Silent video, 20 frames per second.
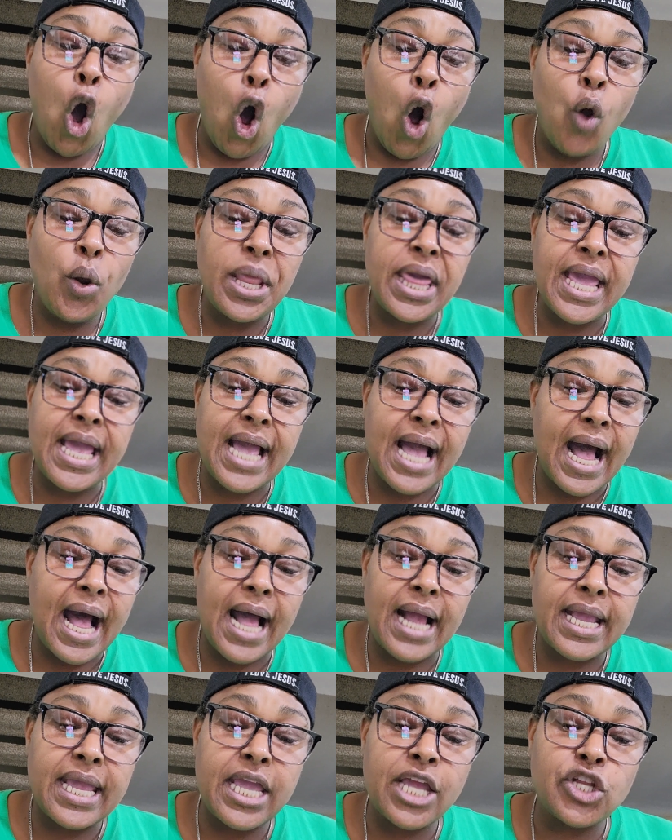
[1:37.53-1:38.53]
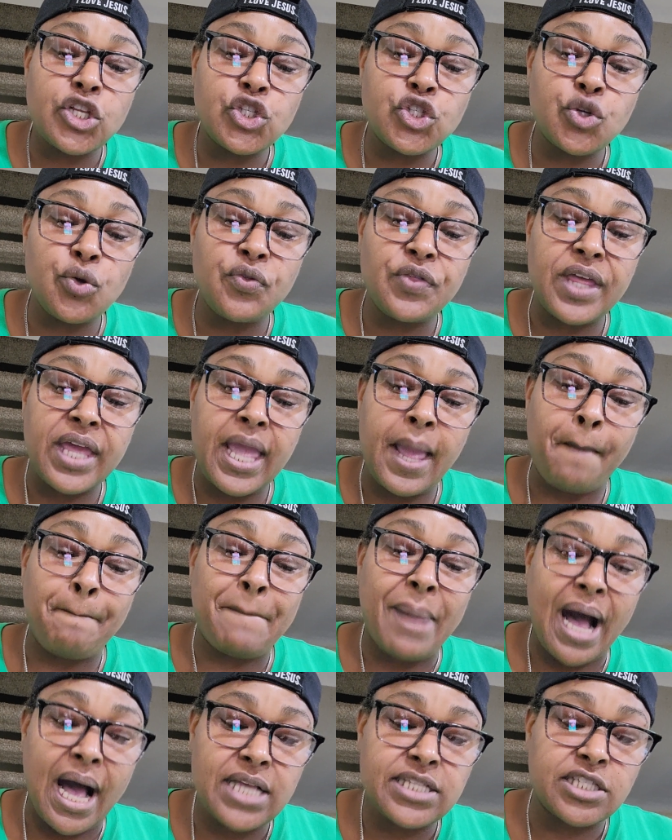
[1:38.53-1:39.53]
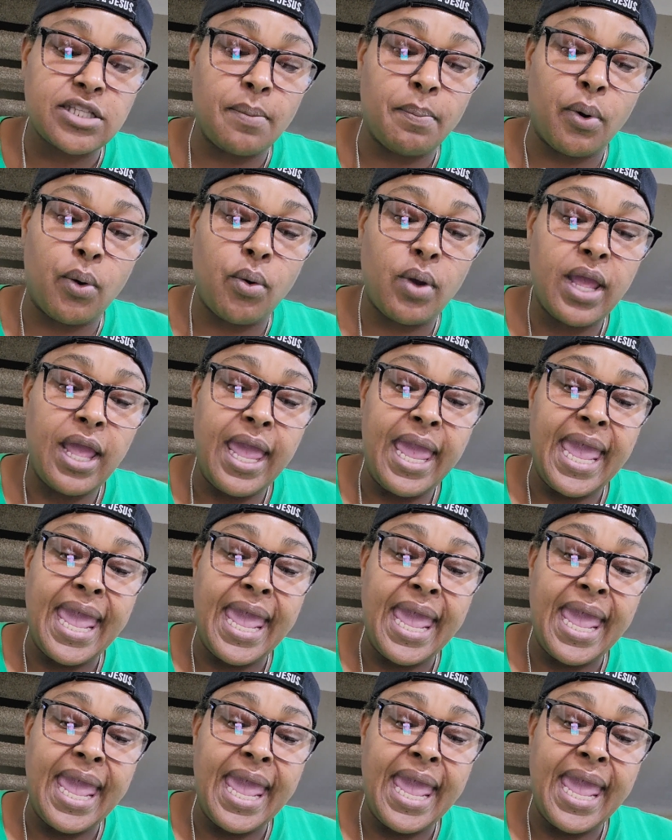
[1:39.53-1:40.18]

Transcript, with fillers: Only God can do the impossible.